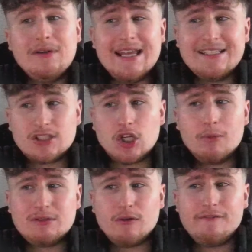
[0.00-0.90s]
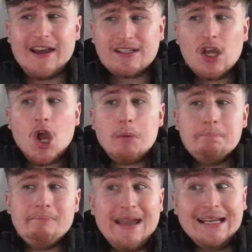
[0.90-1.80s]
is going to come into effect
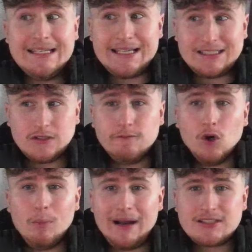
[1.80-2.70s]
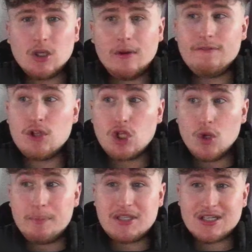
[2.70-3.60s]
mainly against a fullback. So, if you do
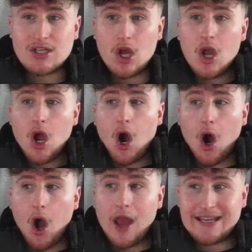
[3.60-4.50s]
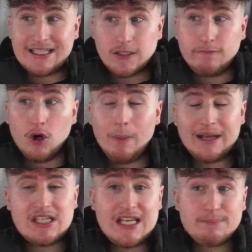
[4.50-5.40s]
position her against a fullback,
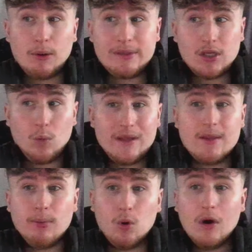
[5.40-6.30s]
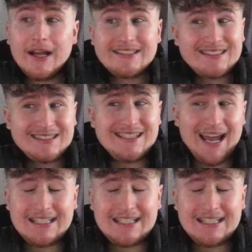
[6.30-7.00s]
she is probably going to win the ball 9